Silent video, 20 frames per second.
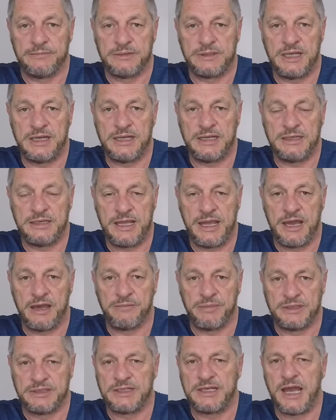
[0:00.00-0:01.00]
getting
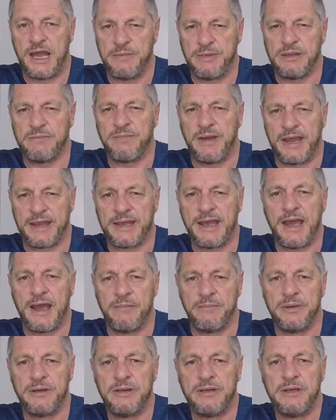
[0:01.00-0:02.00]
down, but coming back
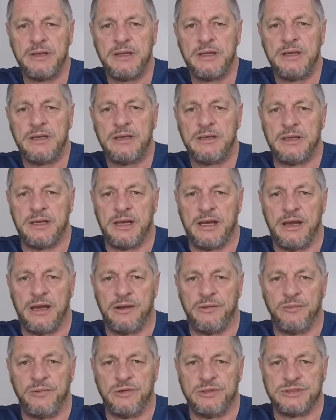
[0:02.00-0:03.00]
up
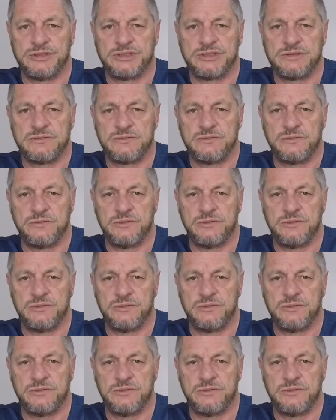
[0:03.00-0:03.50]
was